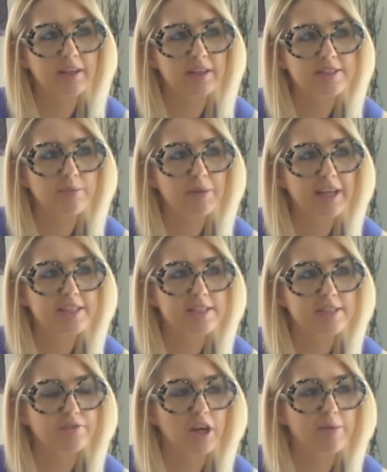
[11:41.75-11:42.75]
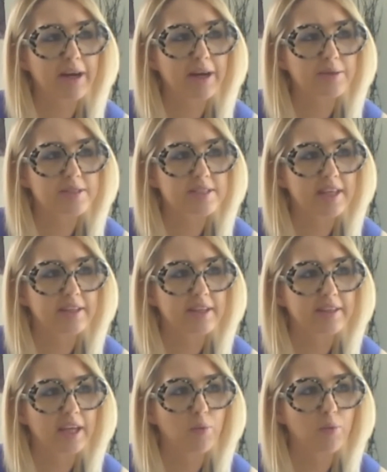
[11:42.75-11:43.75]
some lenders have come out and said that
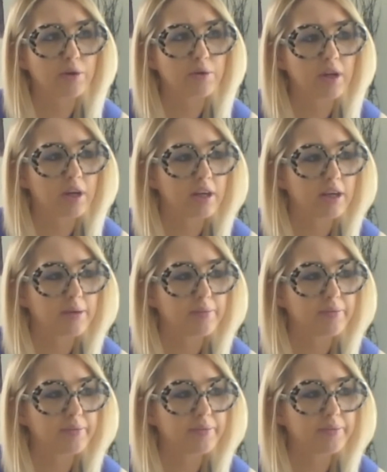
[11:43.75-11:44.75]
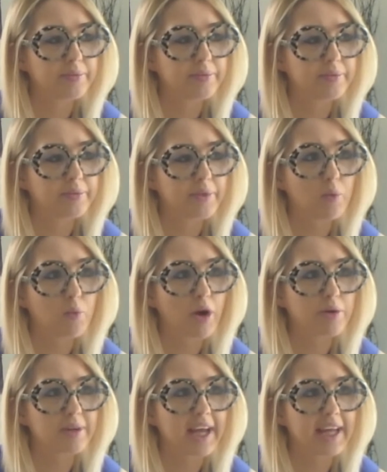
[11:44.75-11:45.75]
they won't
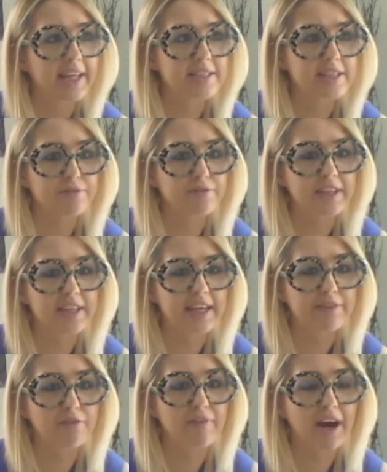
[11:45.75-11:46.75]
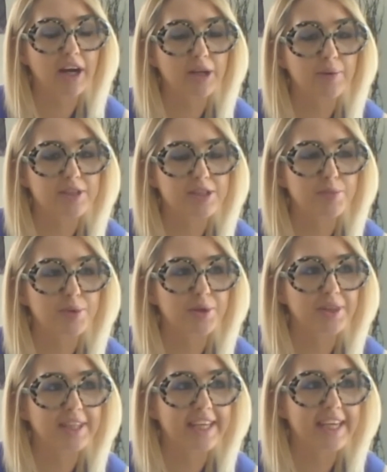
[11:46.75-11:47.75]
lend if a valuer has
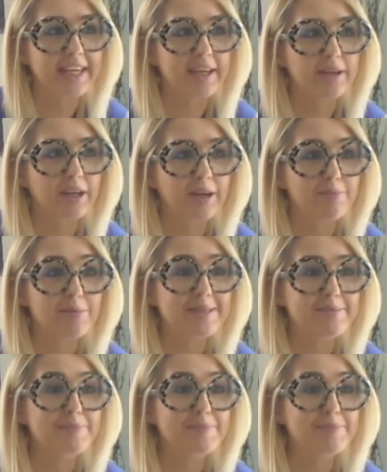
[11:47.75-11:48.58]
put the kind of